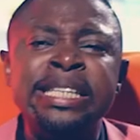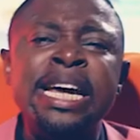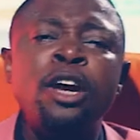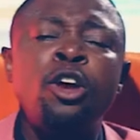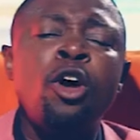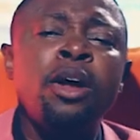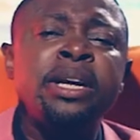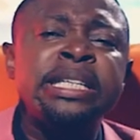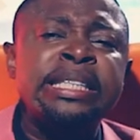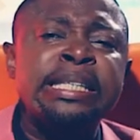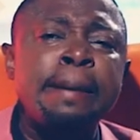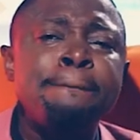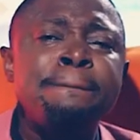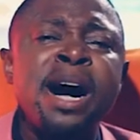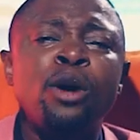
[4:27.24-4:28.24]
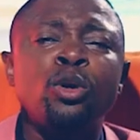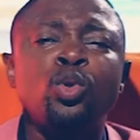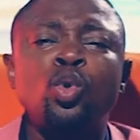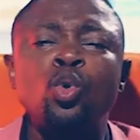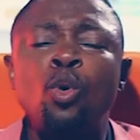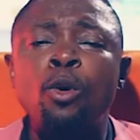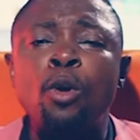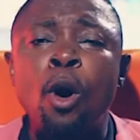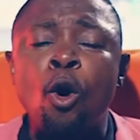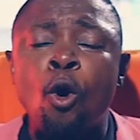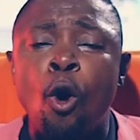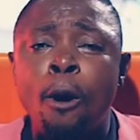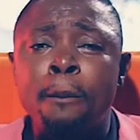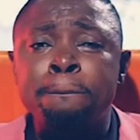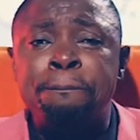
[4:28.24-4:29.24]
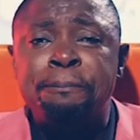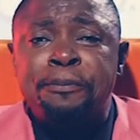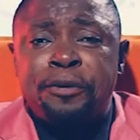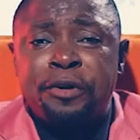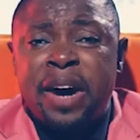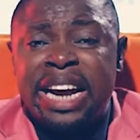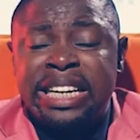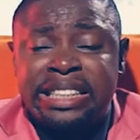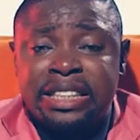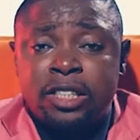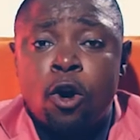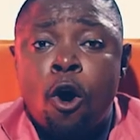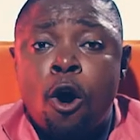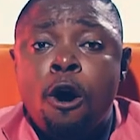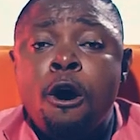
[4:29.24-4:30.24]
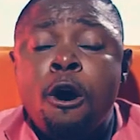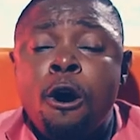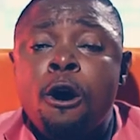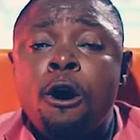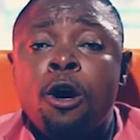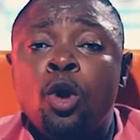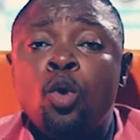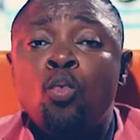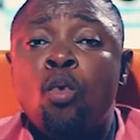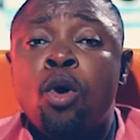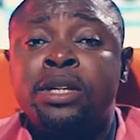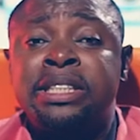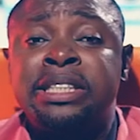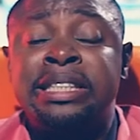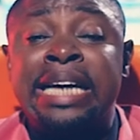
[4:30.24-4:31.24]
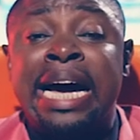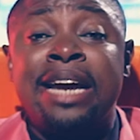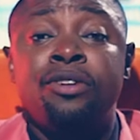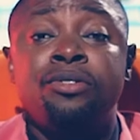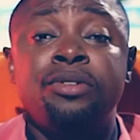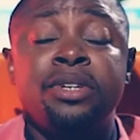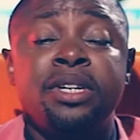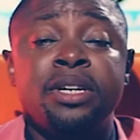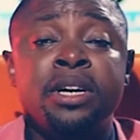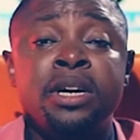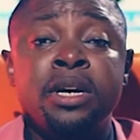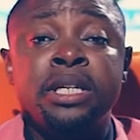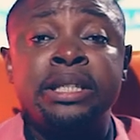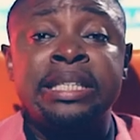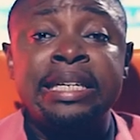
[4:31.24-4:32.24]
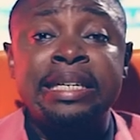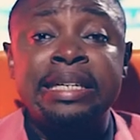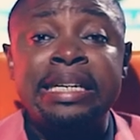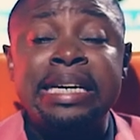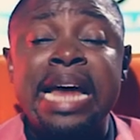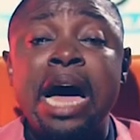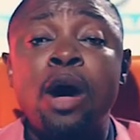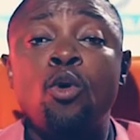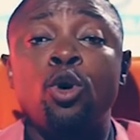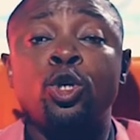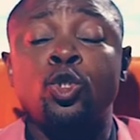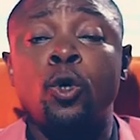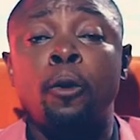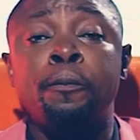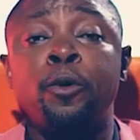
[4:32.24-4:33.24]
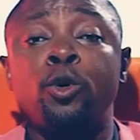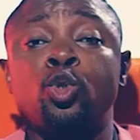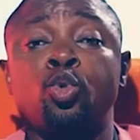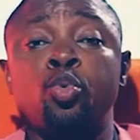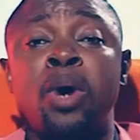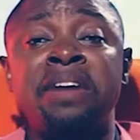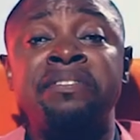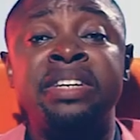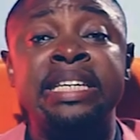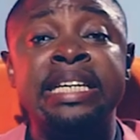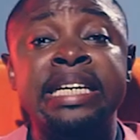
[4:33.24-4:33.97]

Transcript: The Lord is about to compress all what January till now was supposed to have